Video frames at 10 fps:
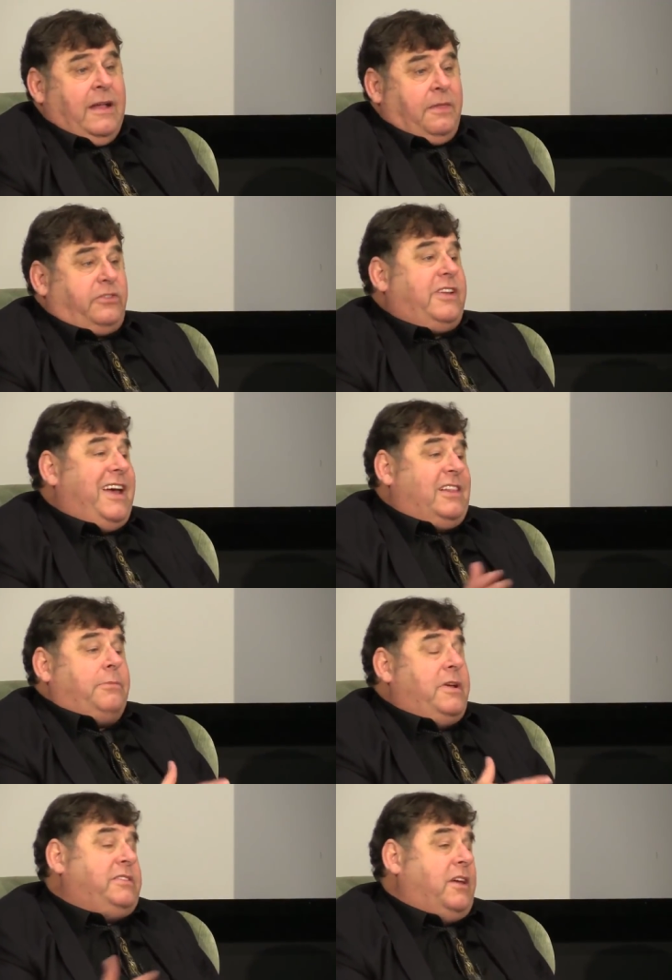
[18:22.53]
There's an
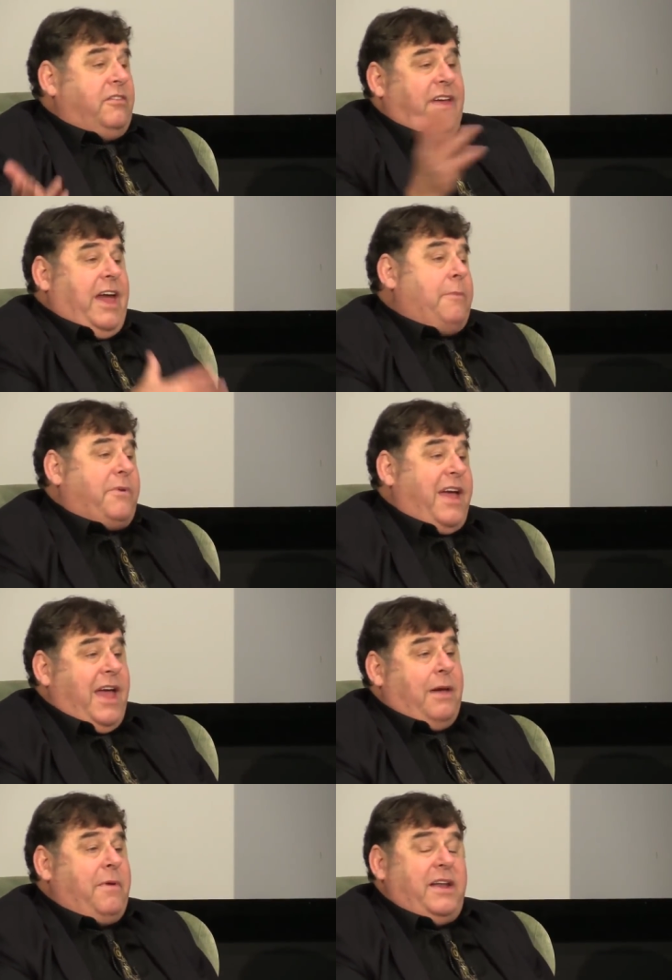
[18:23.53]
element of
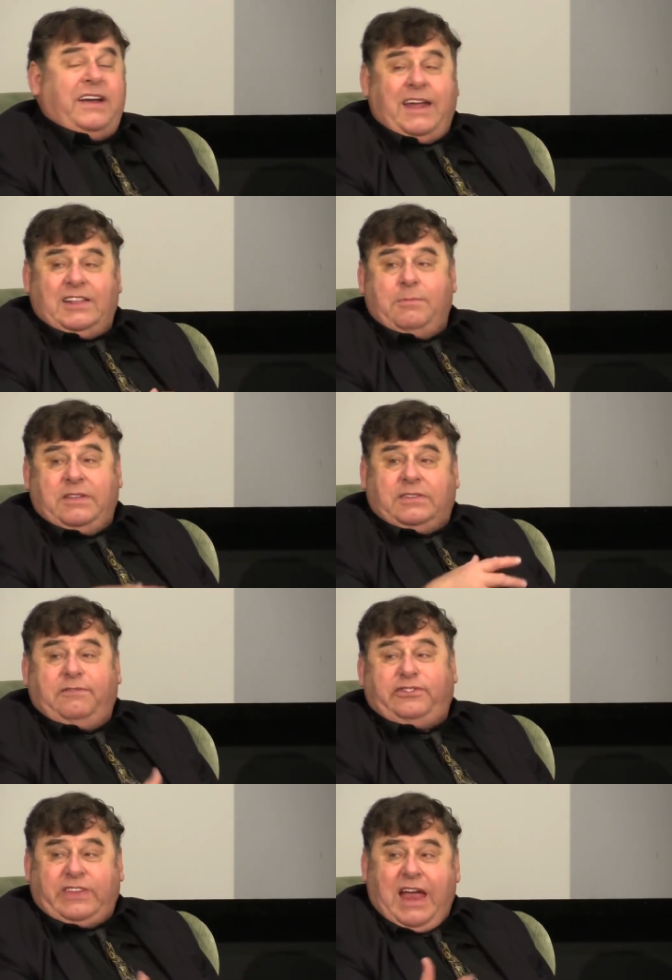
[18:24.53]
Abraham and an element
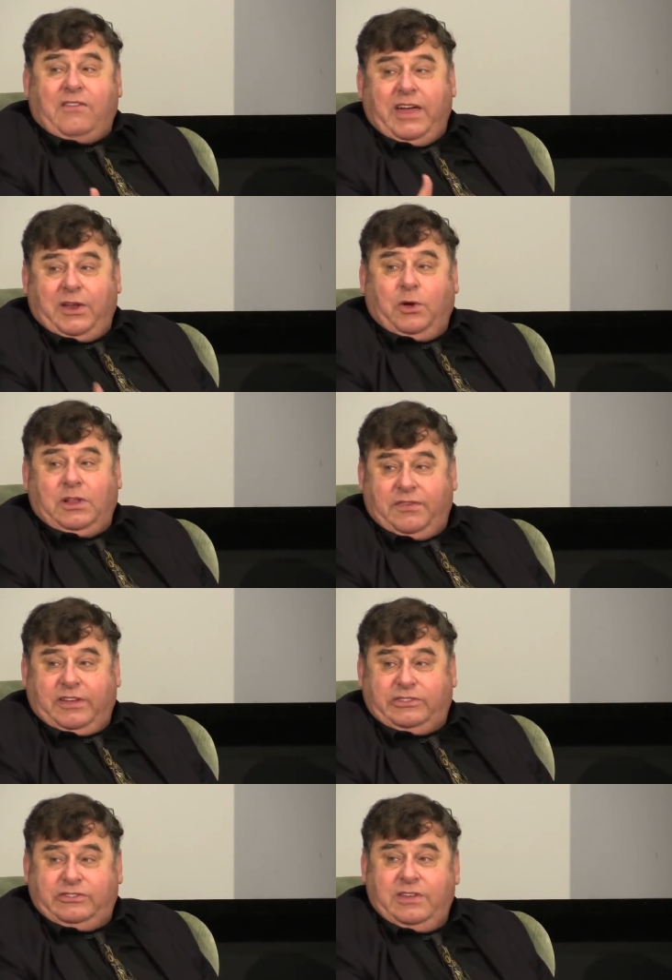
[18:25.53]
of Sarah in all of
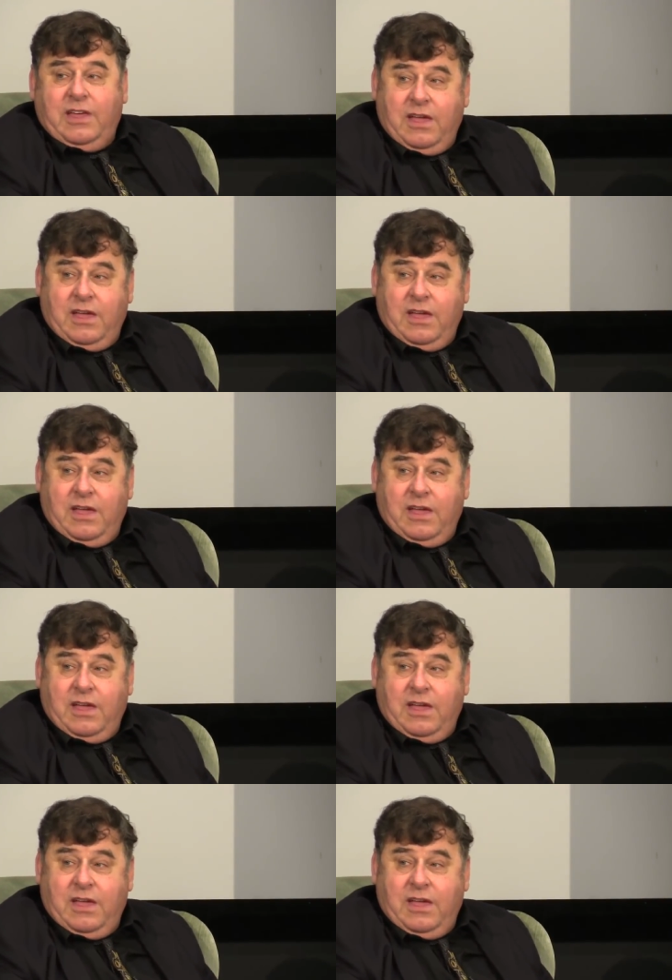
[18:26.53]
us.